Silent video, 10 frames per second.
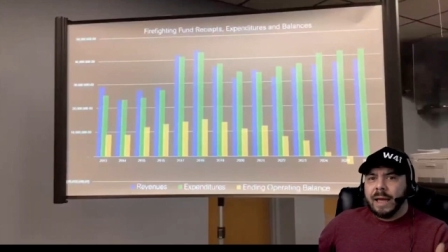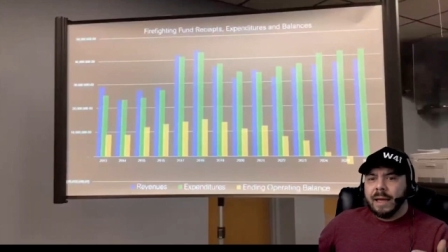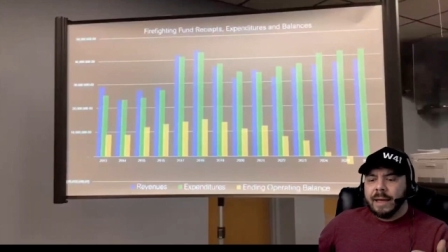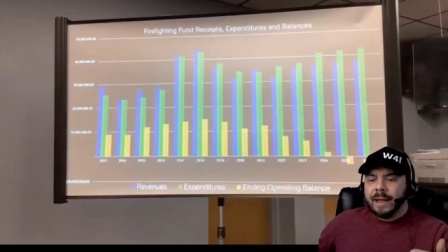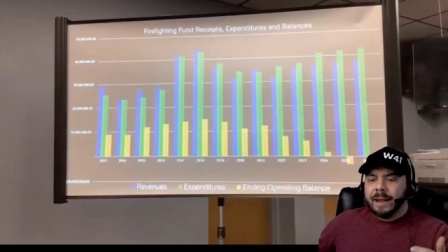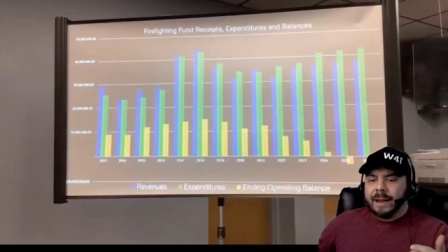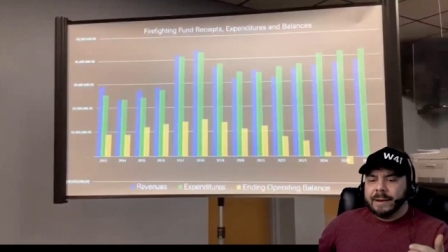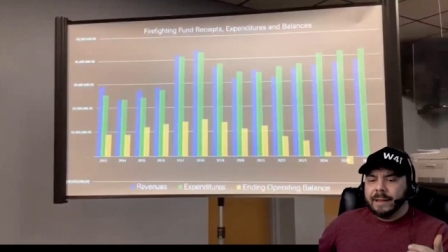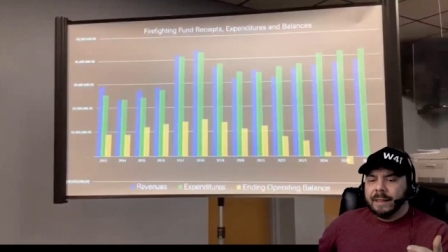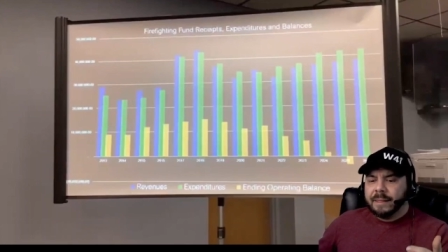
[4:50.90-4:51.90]

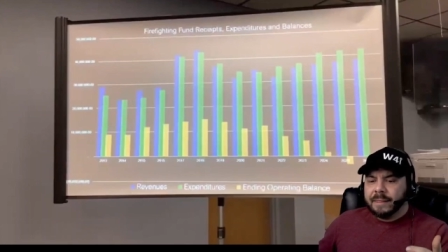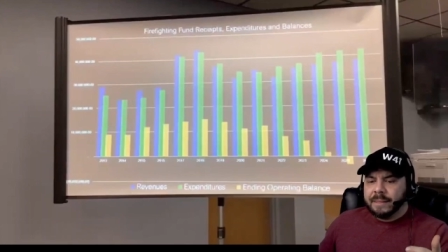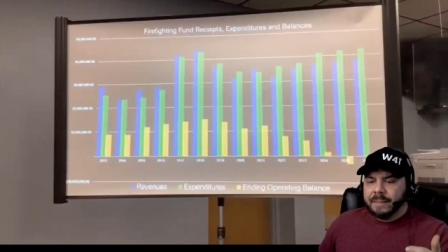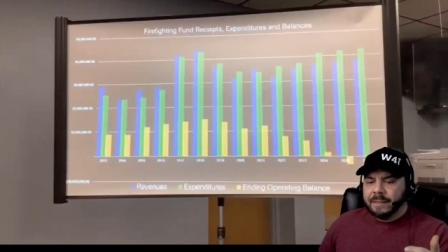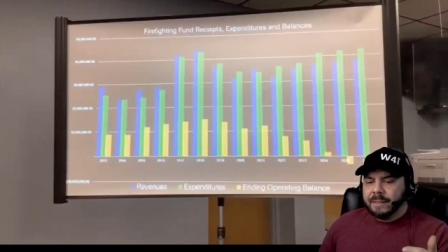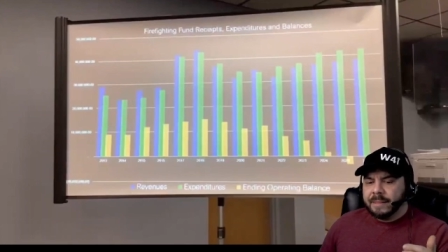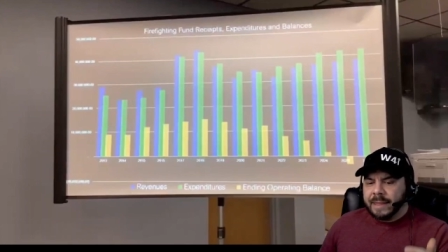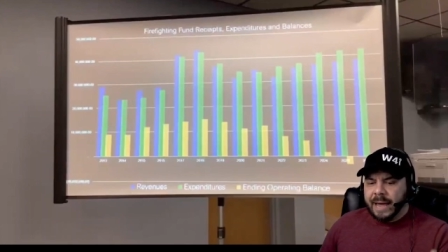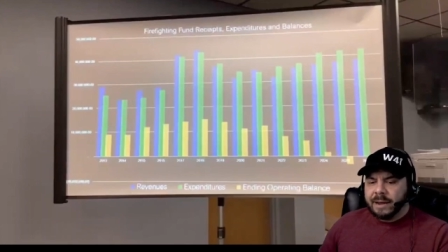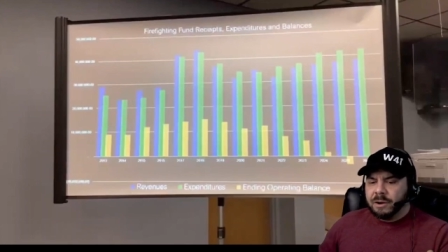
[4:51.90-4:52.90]
And
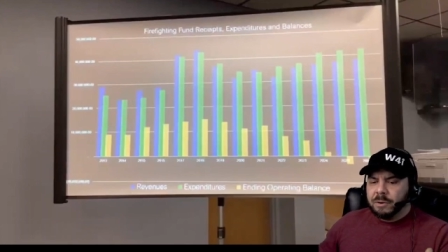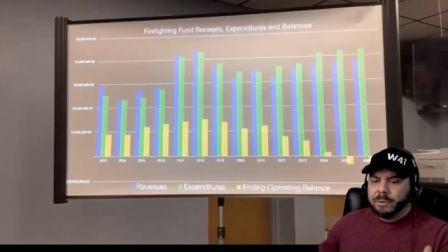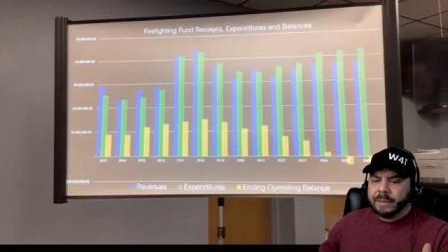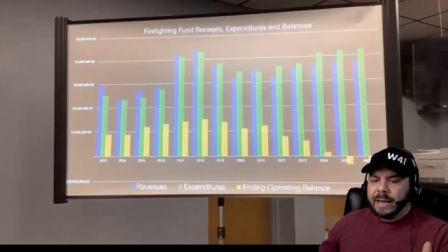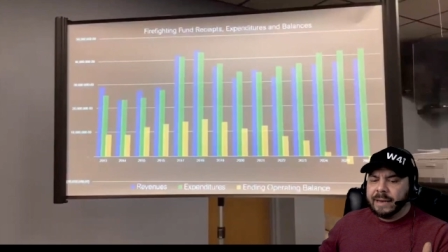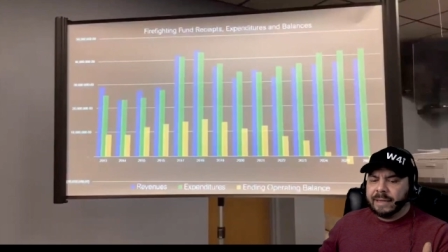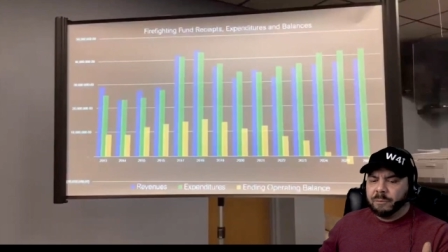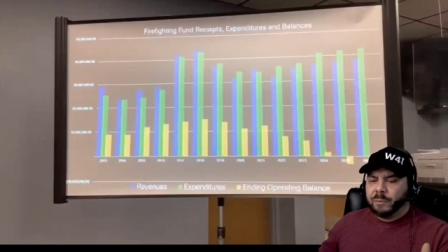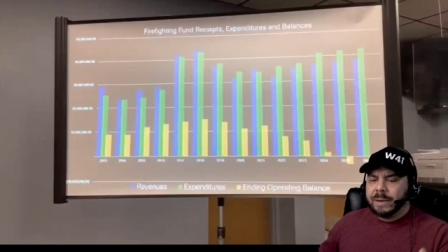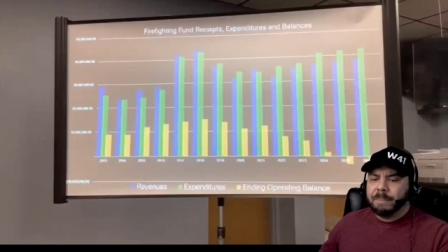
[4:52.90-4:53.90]
that's a
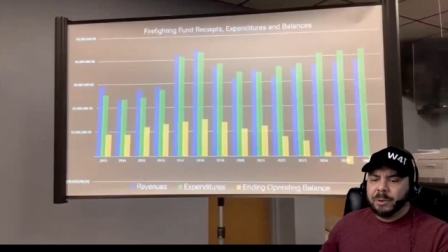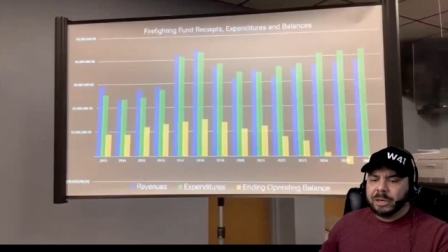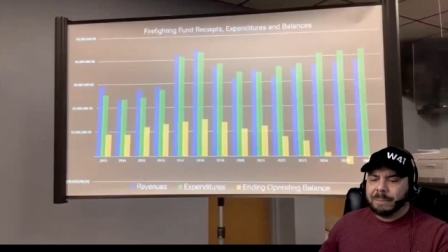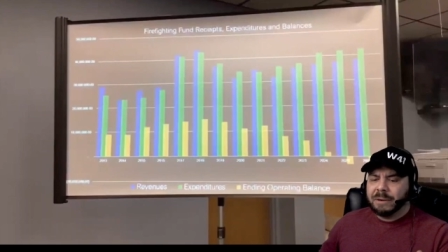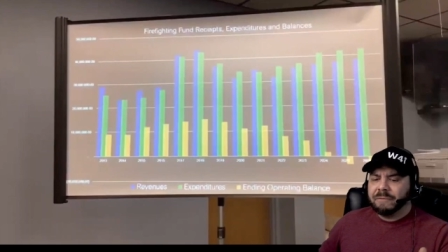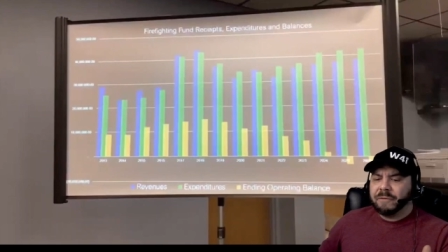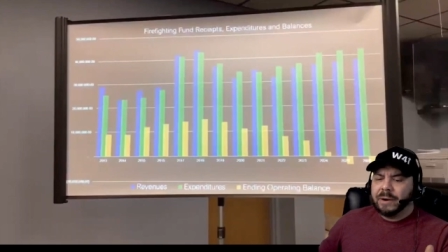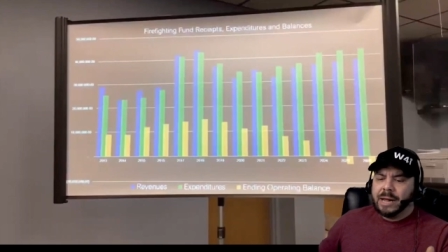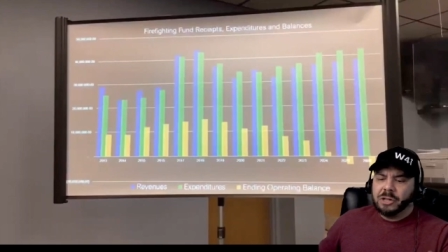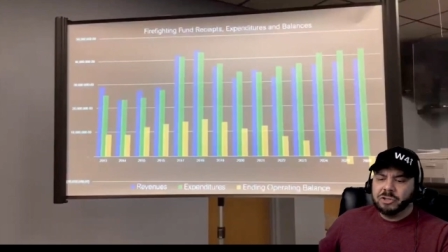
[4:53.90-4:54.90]
reimbursement for
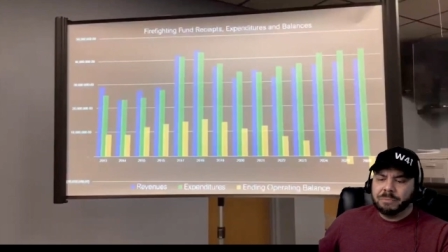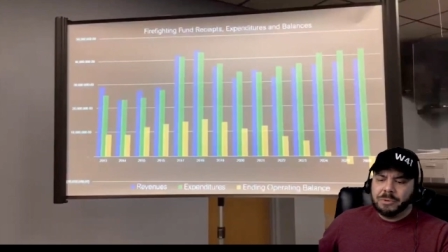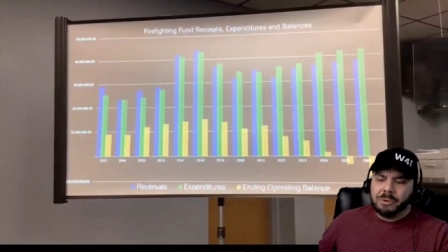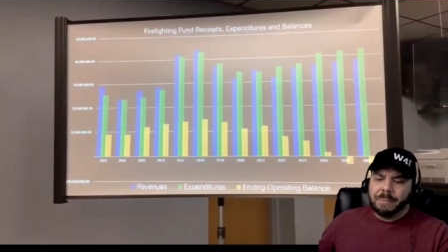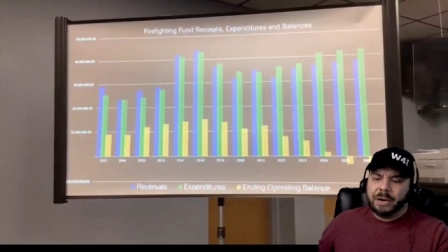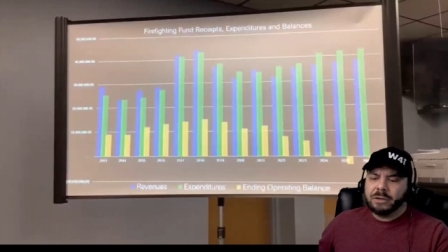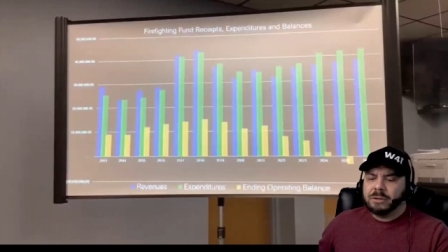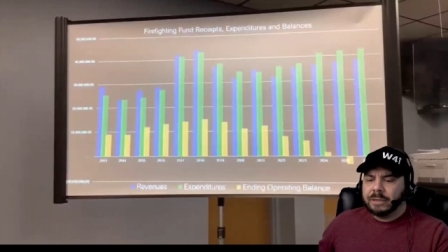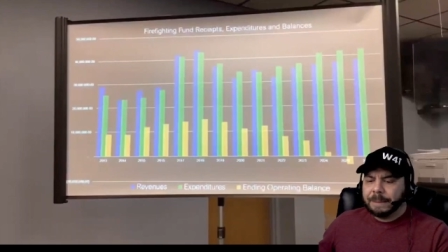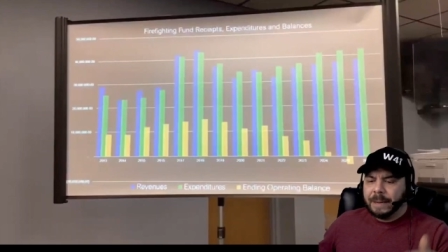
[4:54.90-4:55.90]
eligible
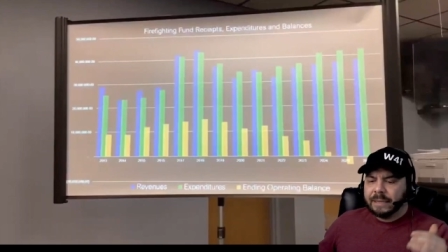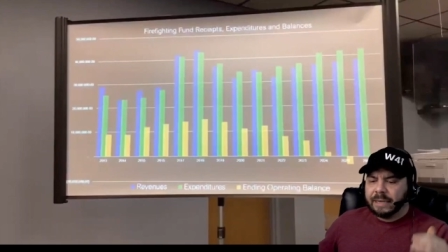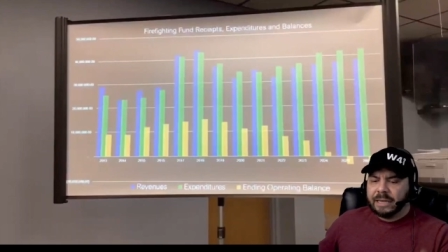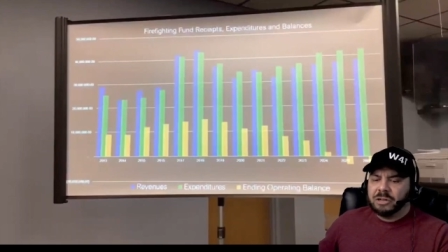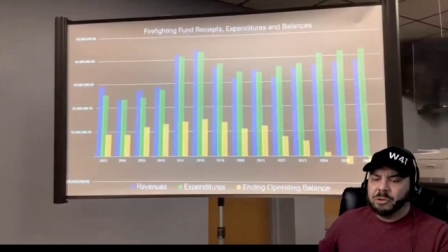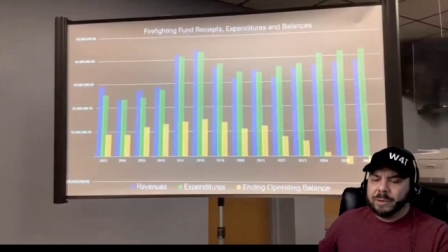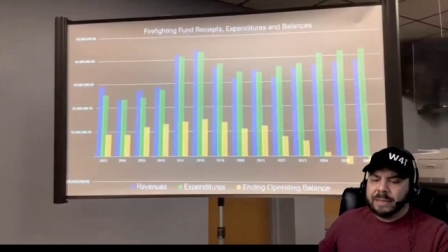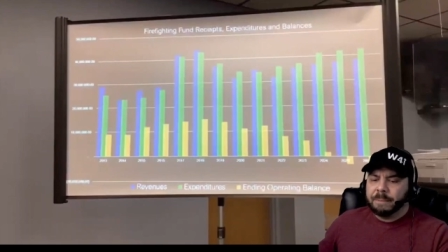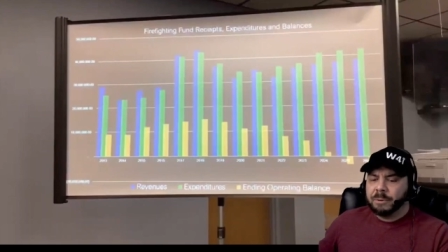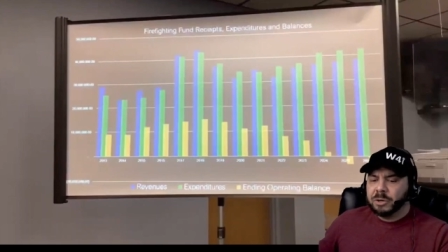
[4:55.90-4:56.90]
medical expenses, including
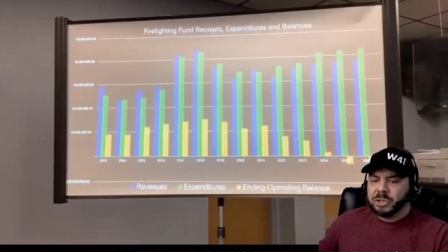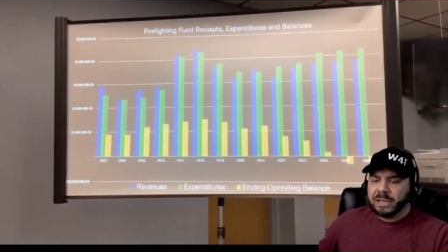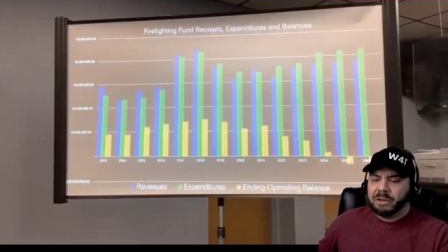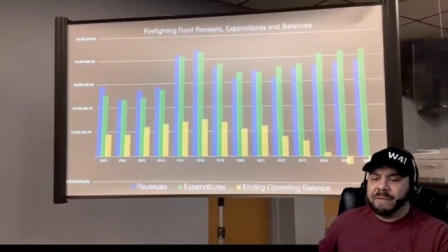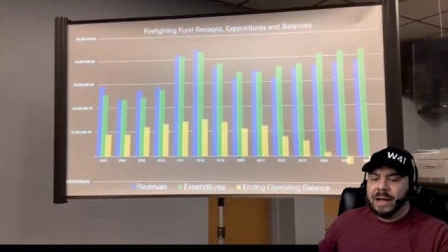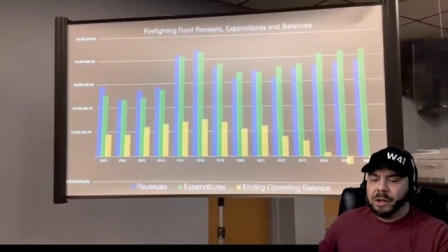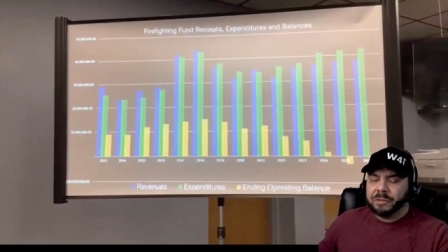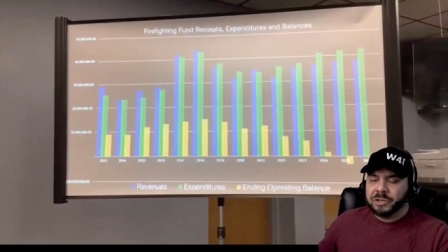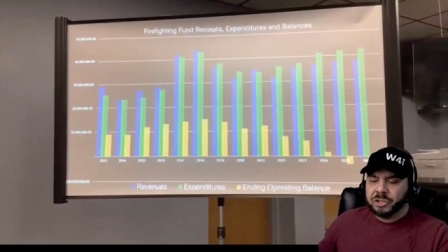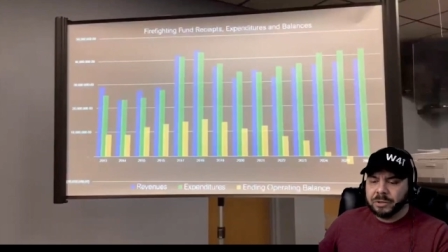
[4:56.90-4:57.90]
the purchase of health
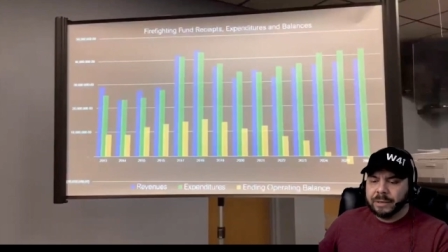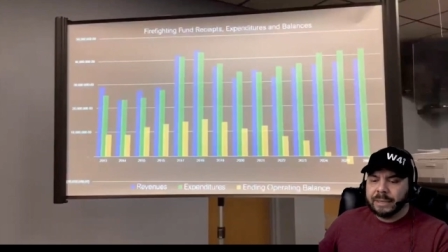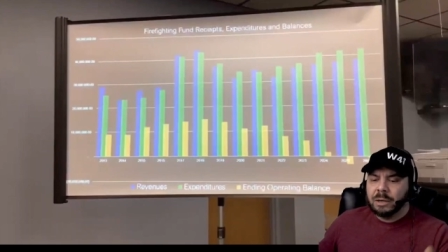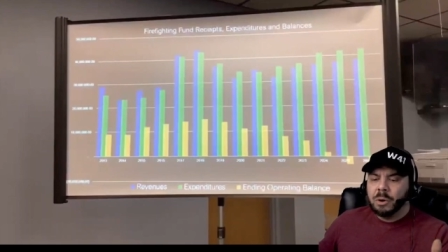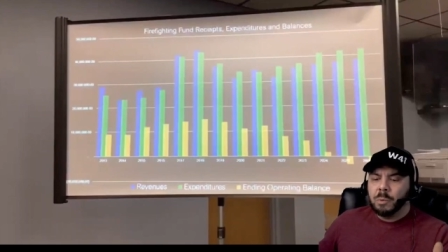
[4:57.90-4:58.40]
insurance,